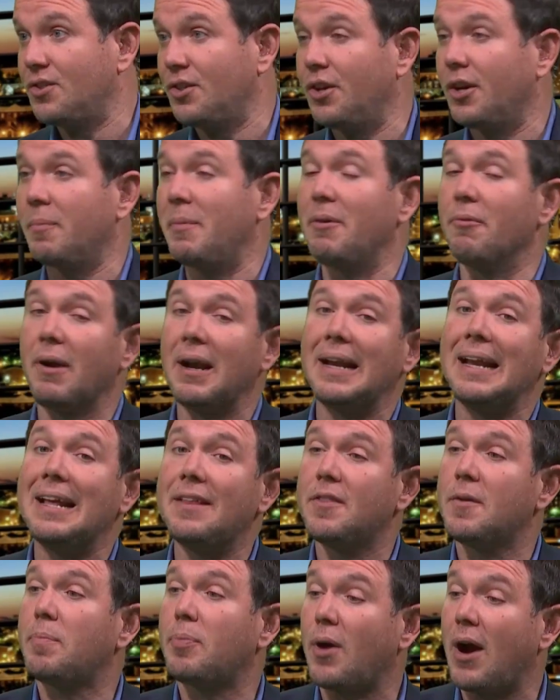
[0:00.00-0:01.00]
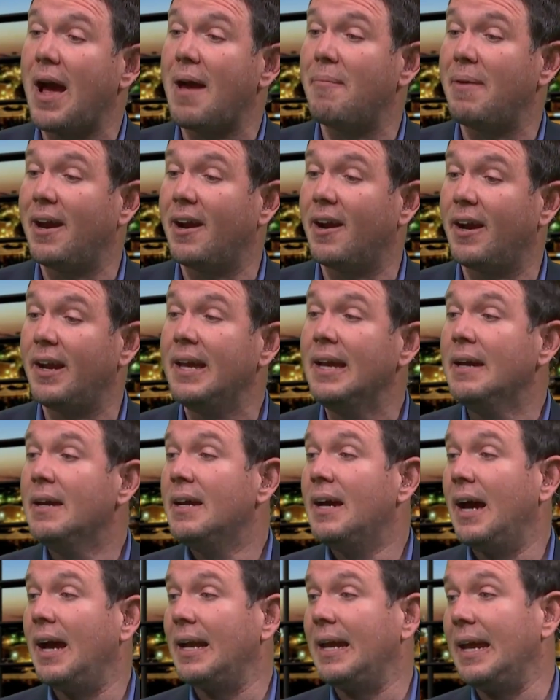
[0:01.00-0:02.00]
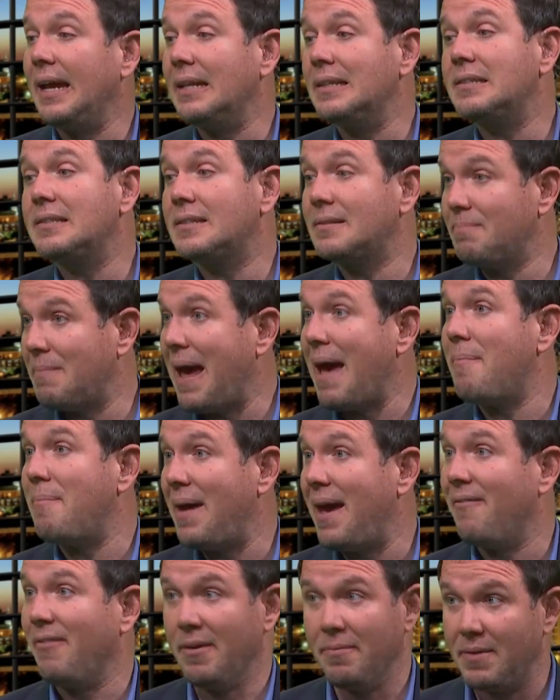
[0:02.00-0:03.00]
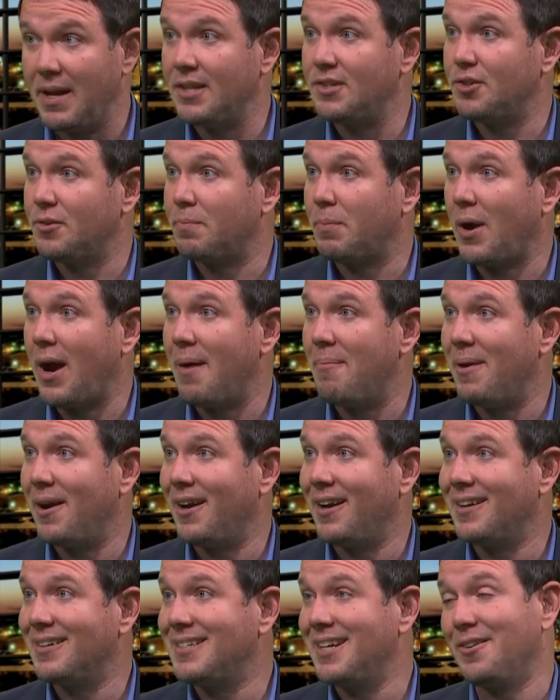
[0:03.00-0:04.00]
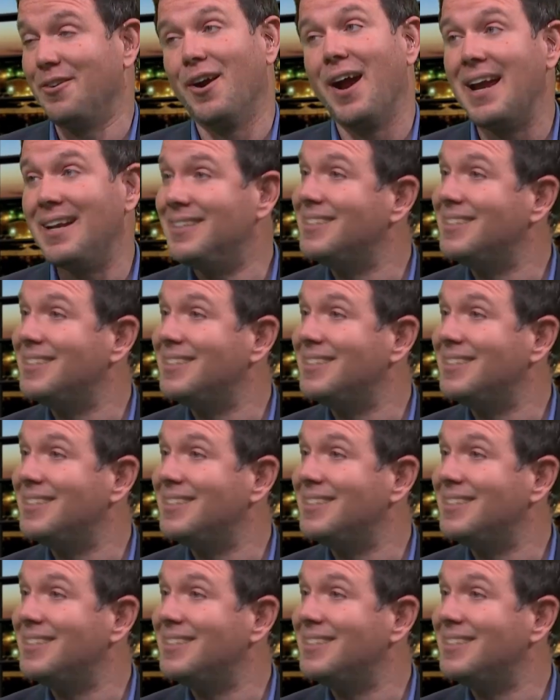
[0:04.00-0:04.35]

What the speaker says: so you're going to be running in the primary against Matt Bevin as your primary contender, a